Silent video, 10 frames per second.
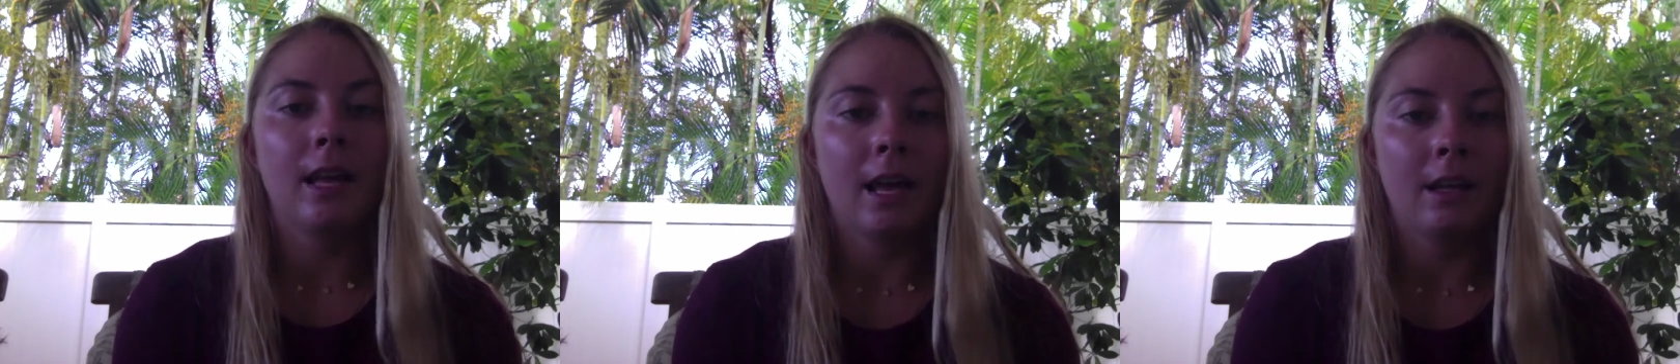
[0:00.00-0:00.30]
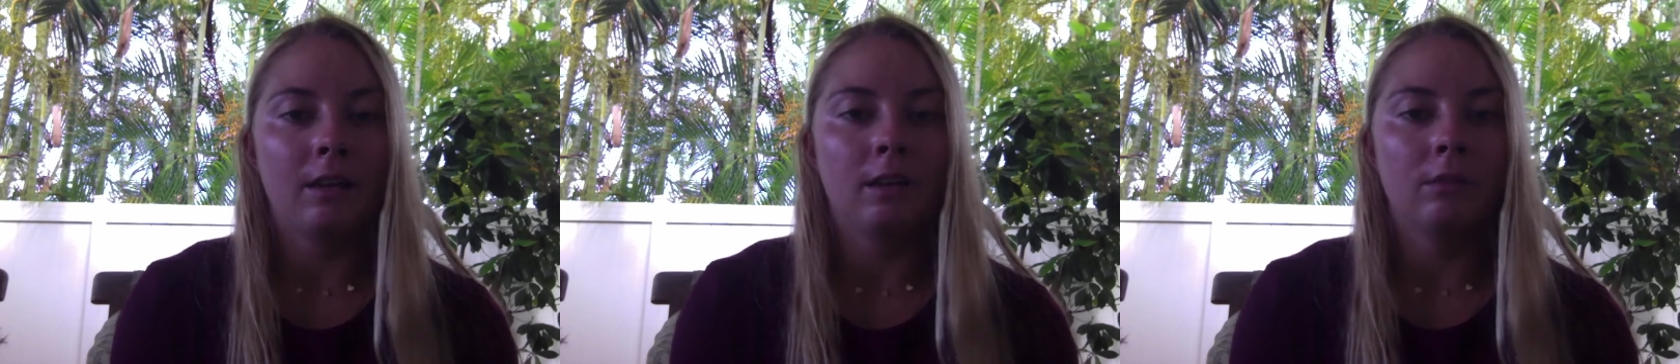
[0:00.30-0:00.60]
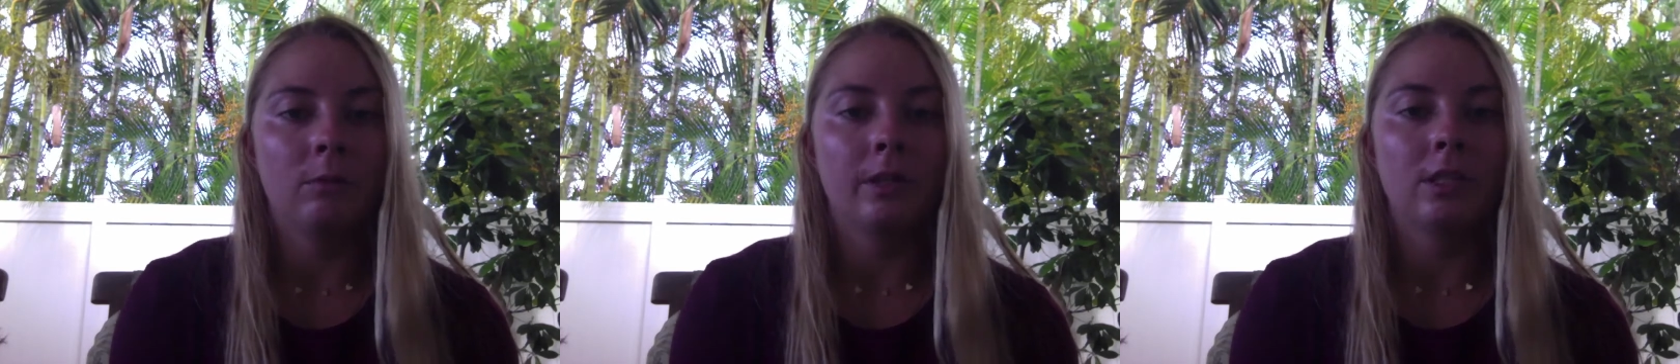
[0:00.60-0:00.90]
then
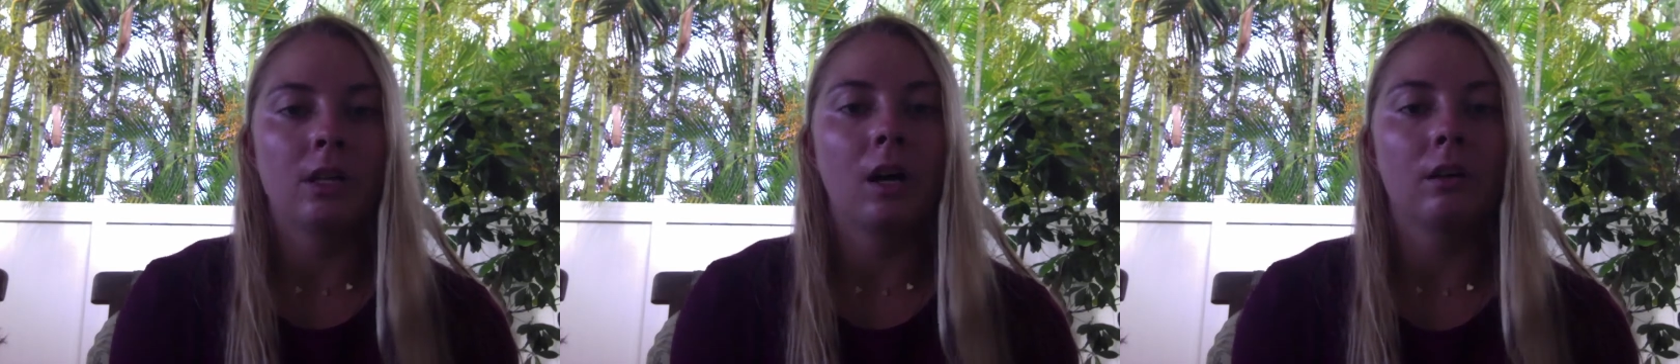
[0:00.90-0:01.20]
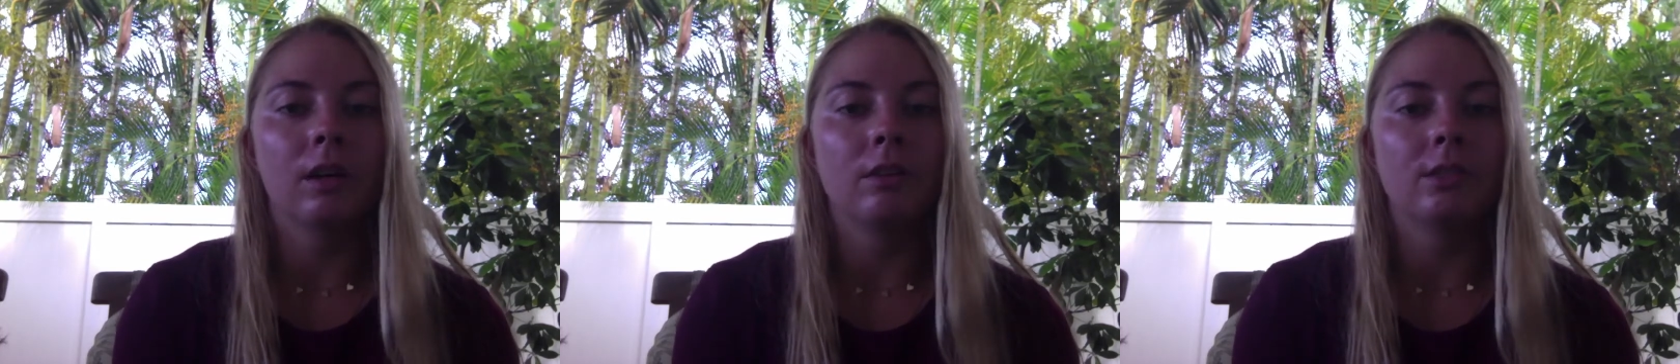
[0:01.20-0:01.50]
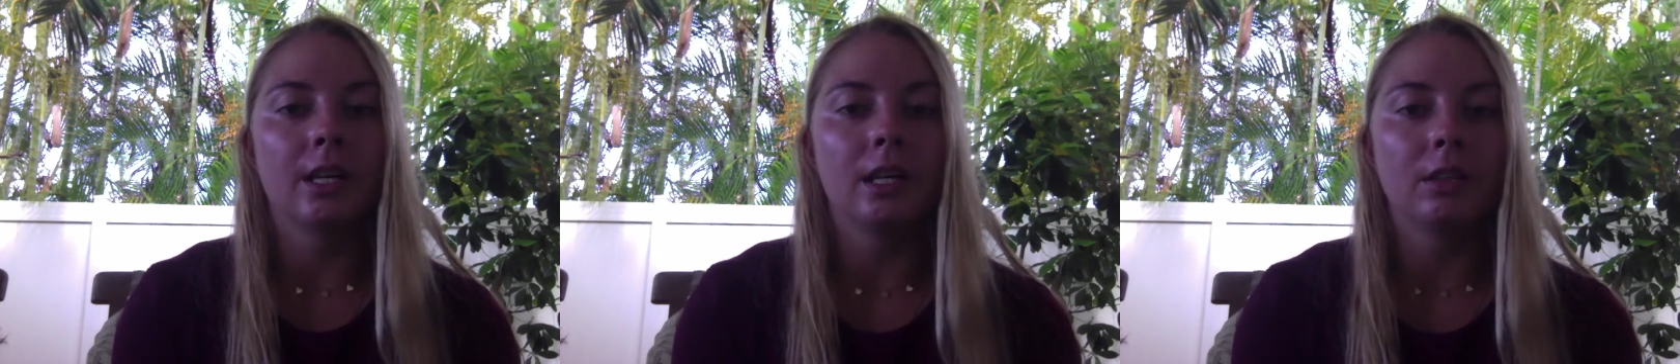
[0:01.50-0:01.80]
went to Colorado
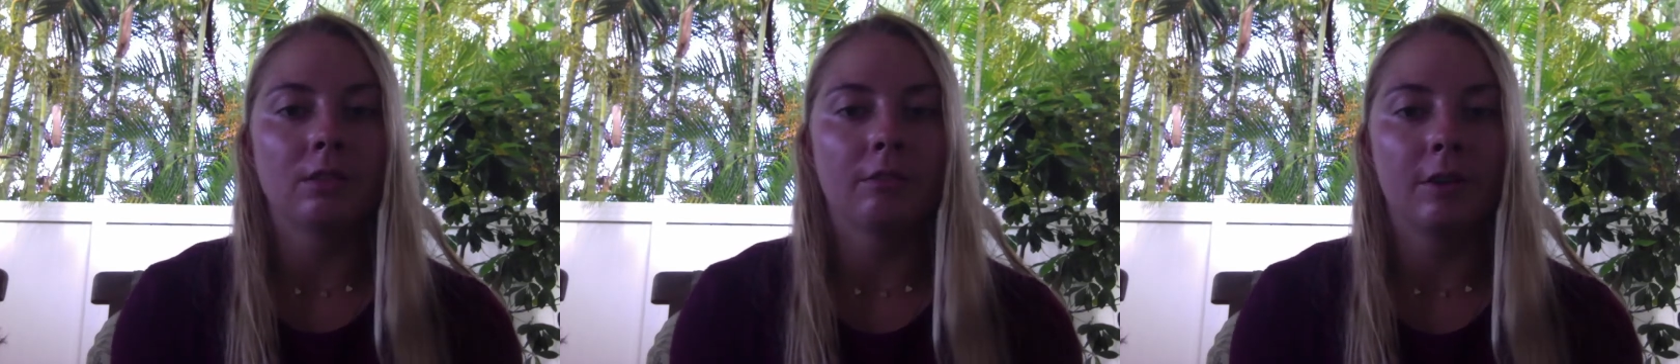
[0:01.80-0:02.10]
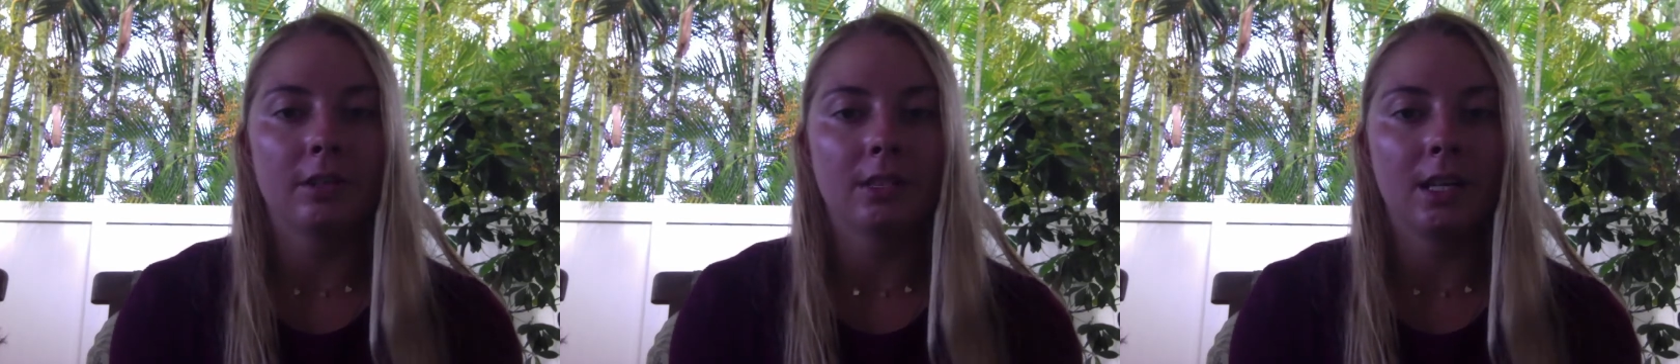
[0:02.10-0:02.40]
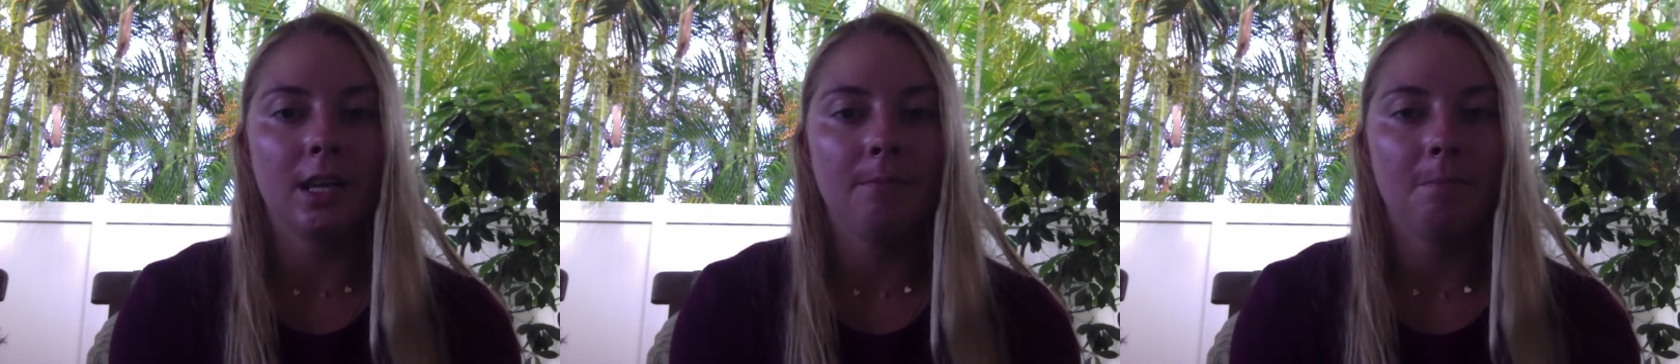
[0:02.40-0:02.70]
State
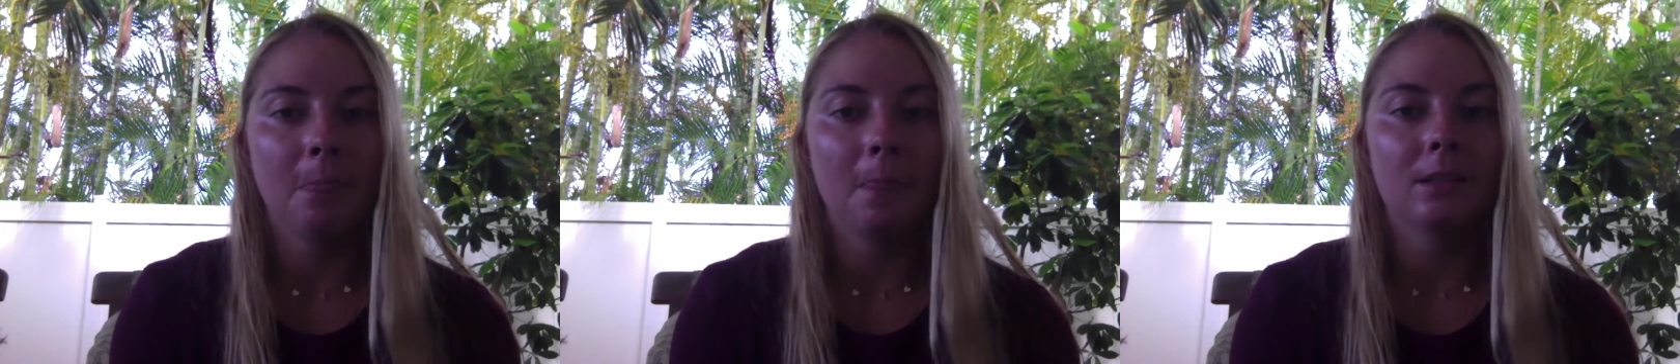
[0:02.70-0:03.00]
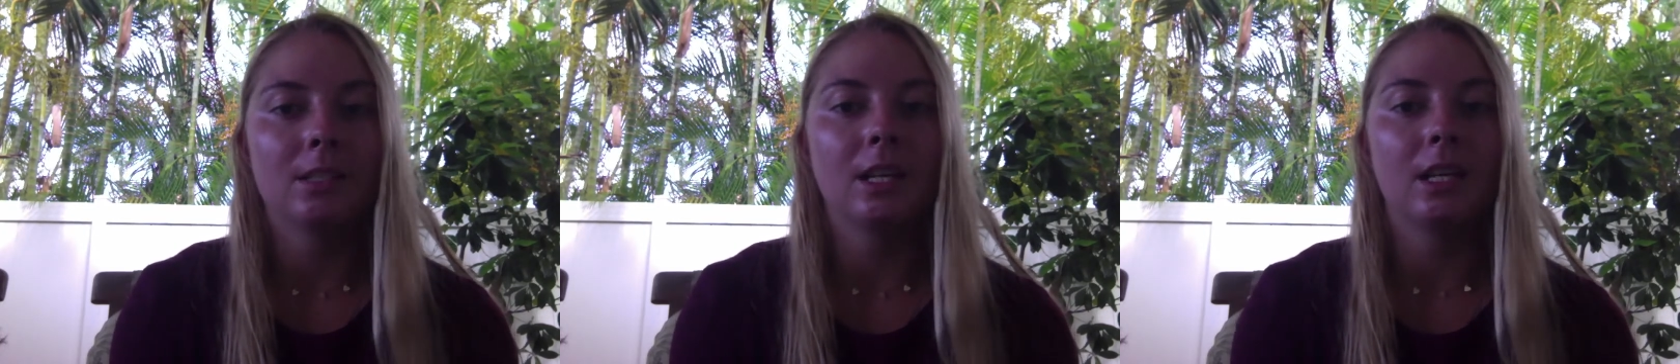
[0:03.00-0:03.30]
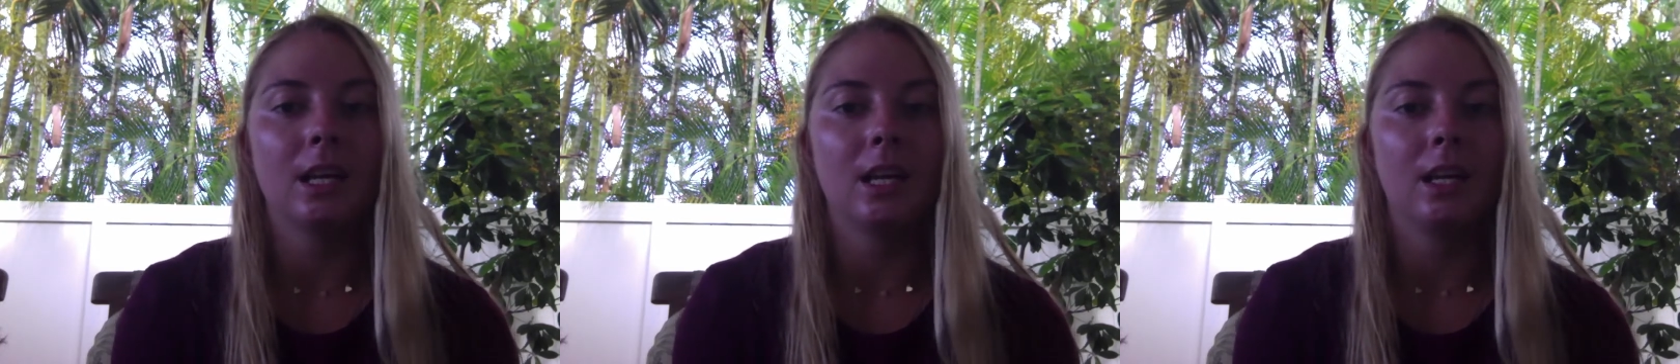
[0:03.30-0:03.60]
University
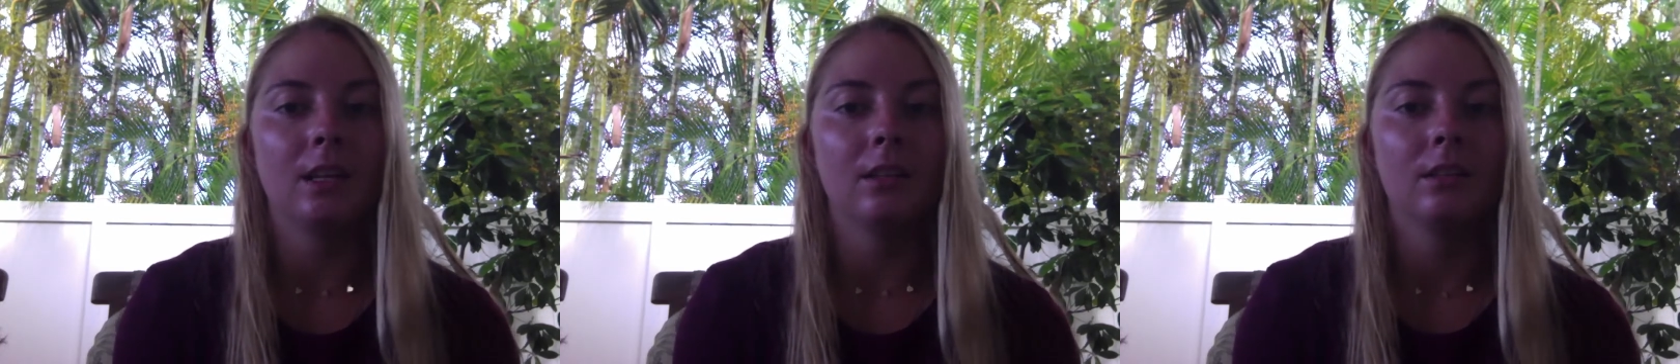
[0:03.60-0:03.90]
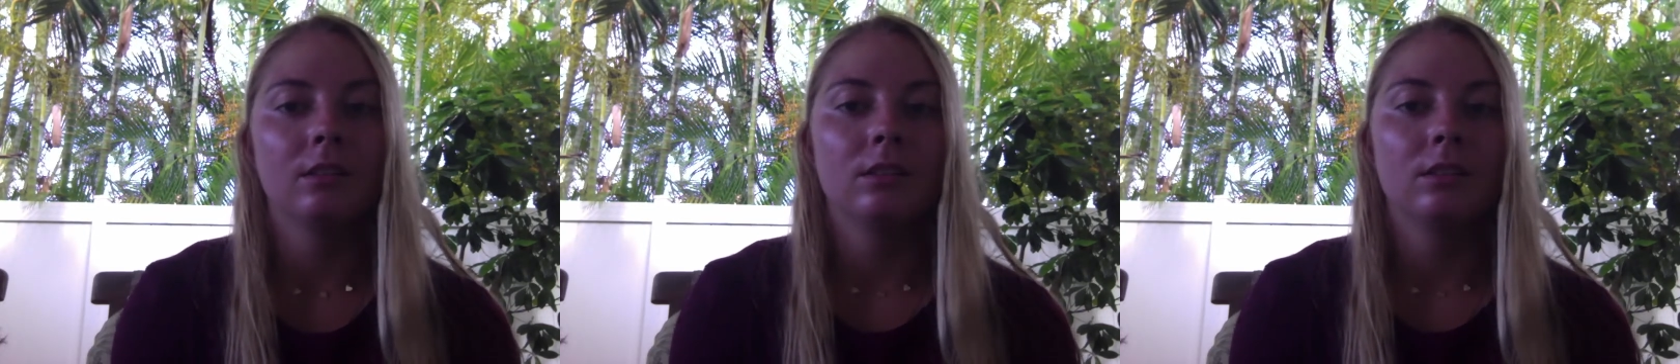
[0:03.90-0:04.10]
studying